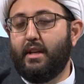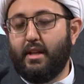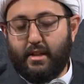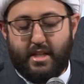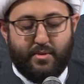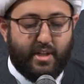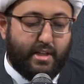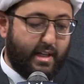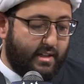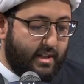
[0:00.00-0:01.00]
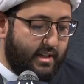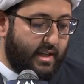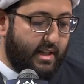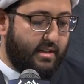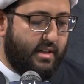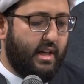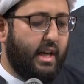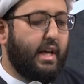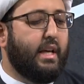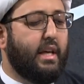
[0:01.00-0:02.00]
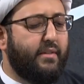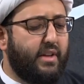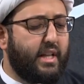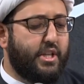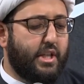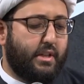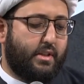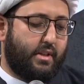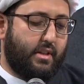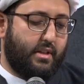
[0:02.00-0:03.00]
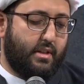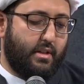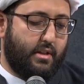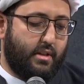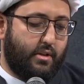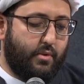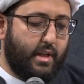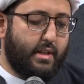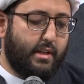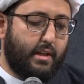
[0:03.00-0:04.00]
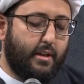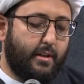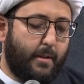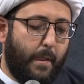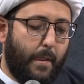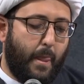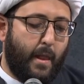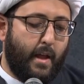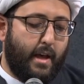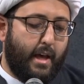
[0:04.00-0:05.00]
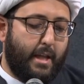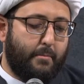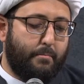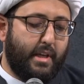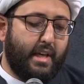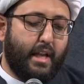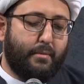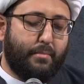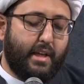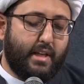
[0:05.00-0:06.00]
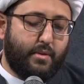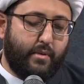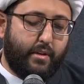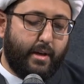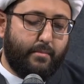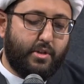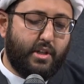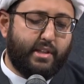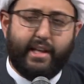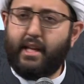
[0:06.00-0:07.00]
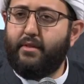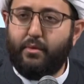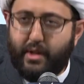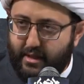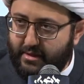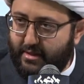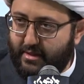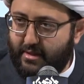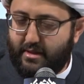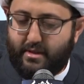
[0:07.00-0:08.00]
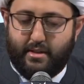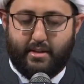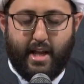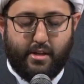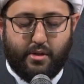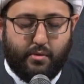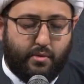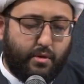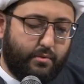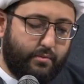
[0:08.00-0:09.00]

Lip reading: this is what he says. He says, give allegiance to Yazid and be at peace with him just like everyone else. Status quo.